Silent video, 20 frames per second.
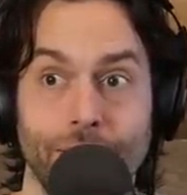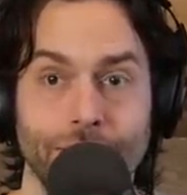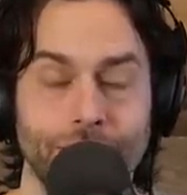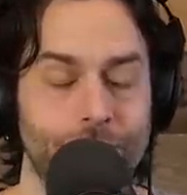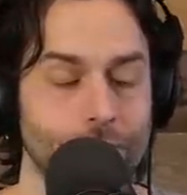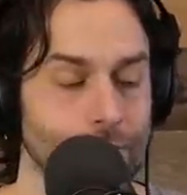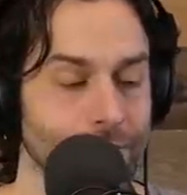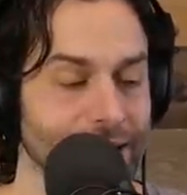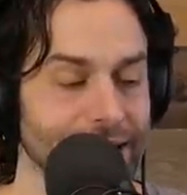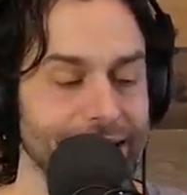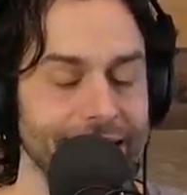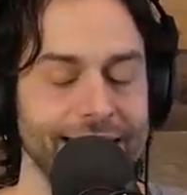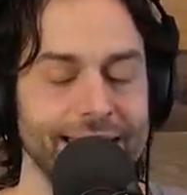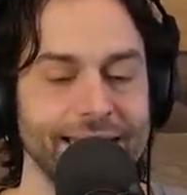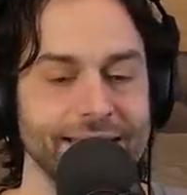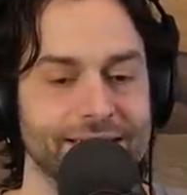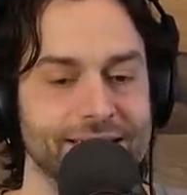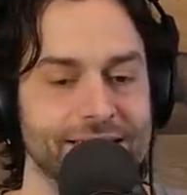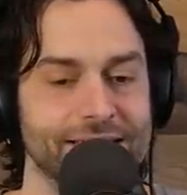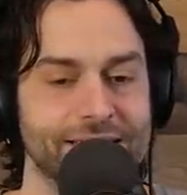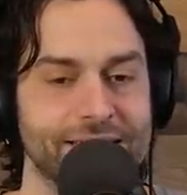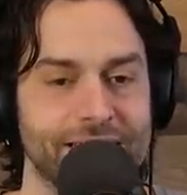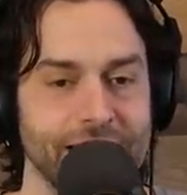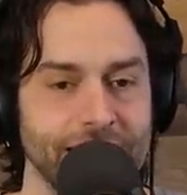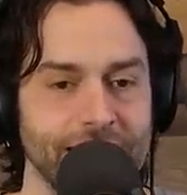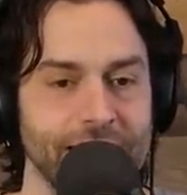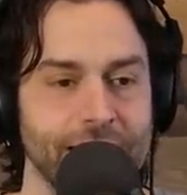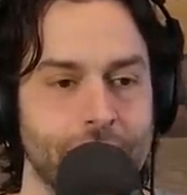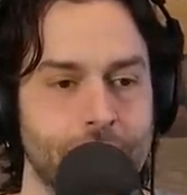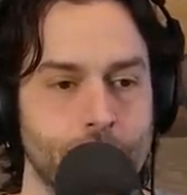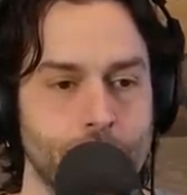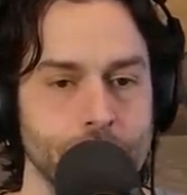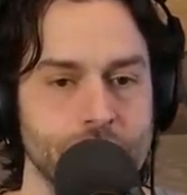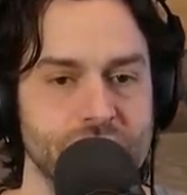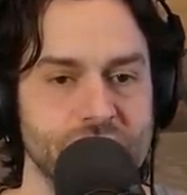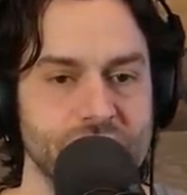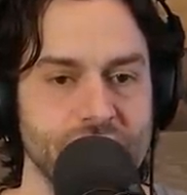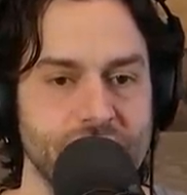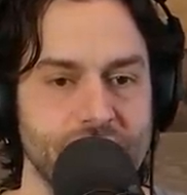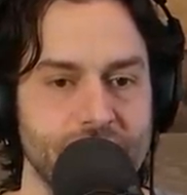dude, it is silly
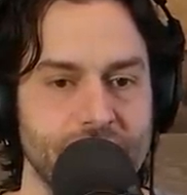goose